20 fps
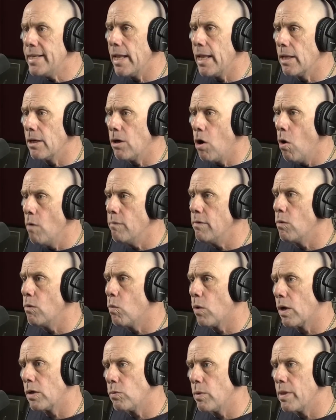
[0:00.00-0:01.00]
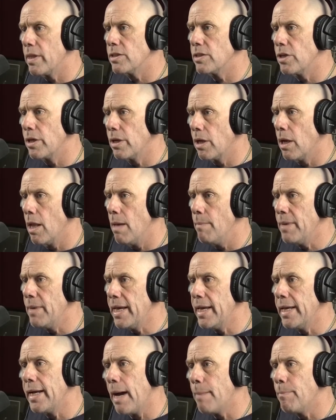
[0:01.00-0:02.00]
Delacova worked with us in Colombia.
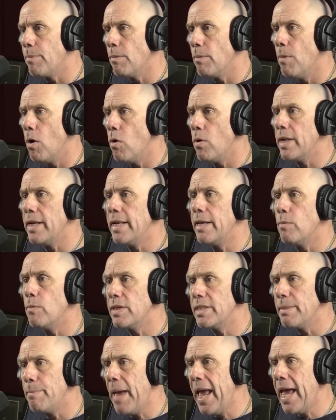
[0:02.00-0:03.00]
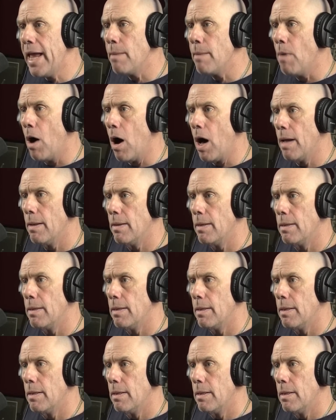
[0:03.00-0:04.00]
He got promoted. He went to Panama.
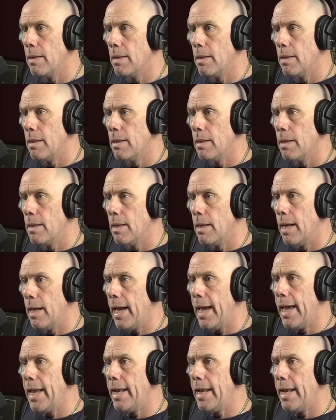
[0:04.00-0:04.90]
Mm.